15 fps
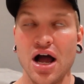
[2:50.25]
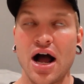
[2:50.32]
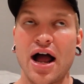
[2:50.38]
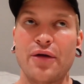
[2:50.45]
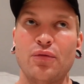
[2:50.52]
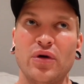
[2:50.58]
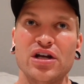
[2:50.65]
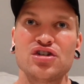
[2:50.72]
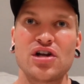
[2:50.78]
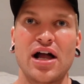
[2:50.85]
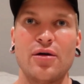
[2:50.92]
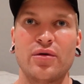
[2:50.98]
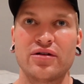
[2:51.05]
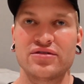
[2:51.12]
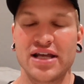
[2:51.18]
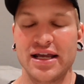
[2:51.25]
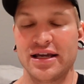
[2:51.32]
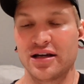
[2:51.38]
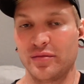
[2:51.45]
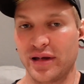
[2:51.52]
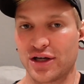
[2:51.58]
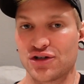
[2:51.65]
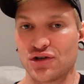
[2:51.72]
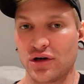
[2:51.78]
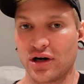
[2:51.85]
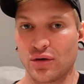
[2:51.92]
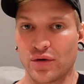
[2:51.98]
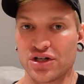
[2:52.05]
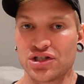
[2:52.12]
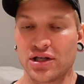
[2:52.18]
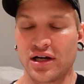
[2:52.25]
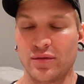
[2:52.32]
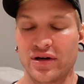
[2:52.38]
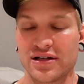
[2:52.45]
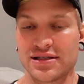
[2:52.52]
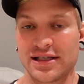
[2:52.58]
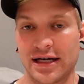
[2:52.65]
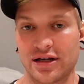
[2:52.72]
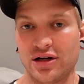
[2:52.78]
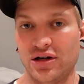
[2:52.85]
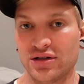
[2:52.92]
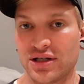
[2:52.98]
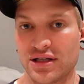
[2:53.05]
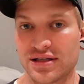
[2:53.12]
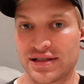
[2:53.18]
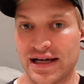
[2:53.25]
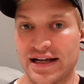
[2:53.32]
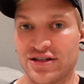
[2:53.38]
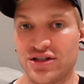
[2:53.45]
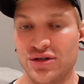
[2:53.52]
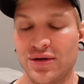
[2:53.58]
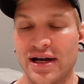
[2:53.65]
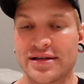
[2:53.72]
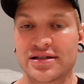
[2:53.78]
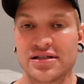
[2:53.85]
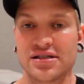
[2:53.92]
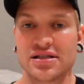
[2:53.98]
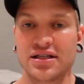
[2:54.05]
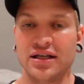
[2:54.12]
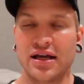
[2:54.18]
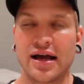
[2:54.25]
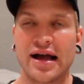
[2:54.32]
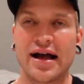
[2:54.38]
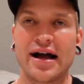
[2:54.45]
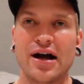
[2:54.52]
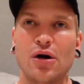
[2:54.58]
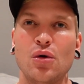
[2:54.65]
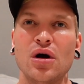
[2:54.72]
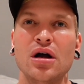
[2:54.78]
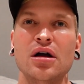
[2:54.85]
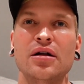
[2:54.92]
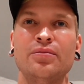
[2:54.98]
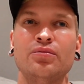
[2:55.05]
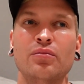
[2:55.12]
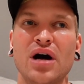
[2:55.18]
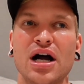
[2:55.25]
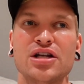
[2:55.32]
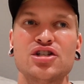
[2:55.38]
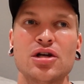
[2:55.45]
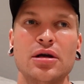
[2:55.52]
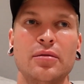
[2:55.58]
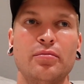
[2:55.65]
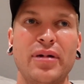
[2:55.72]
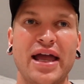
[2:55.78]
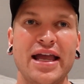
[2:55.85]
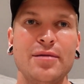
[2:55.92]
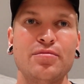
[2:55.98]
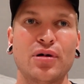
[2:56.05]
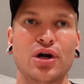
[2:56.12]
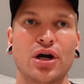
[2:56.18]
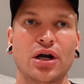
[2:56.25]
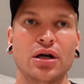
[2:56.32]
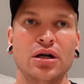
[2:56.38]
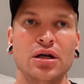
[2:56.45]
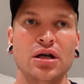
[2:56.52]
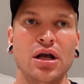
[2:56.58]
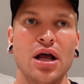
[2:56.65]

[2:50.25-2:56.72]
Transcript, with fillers: I wish I would have taken a picture picture or I wish that I would have set it all to the side so you guys could see how much paper